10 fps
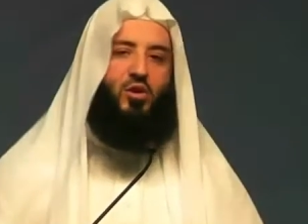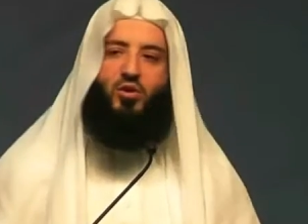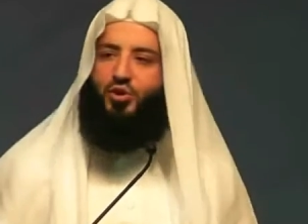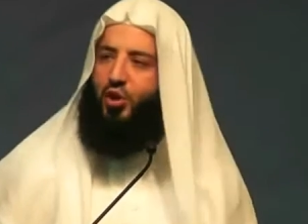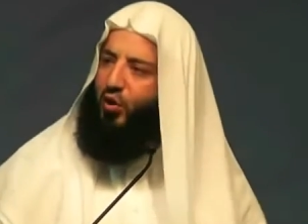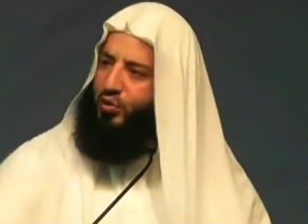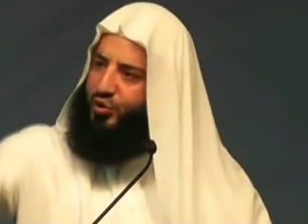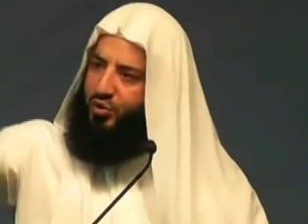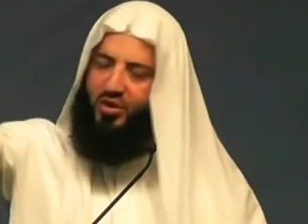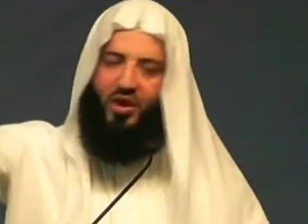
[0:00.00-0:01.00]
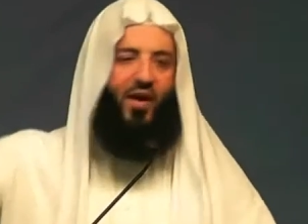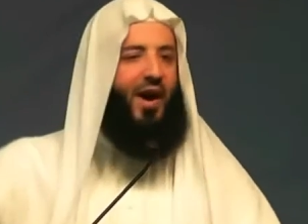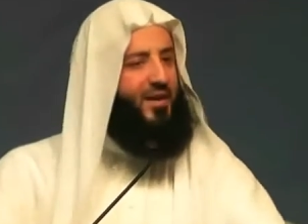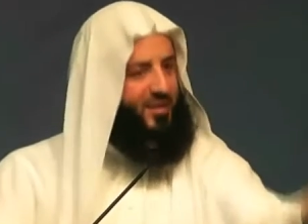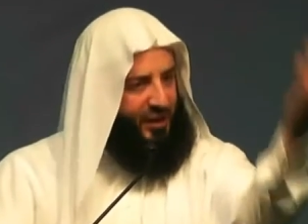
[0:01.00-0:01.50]
Showed you the
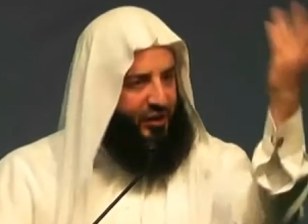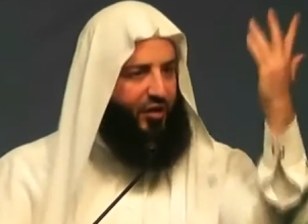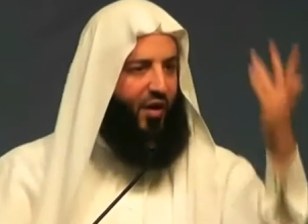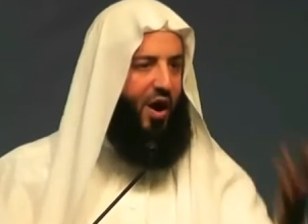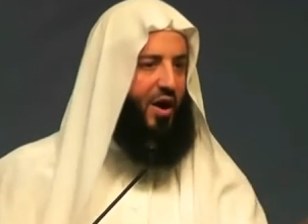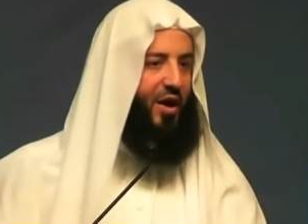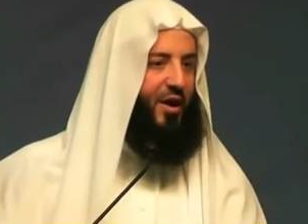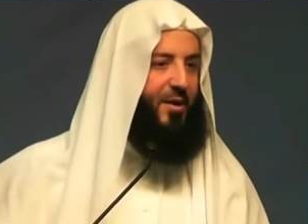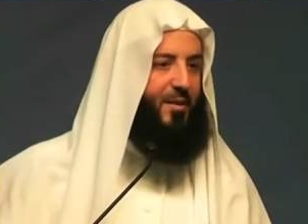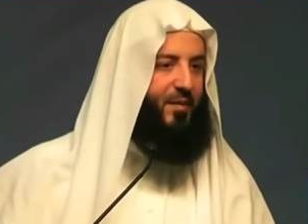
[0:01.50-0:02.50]
right and the wrong.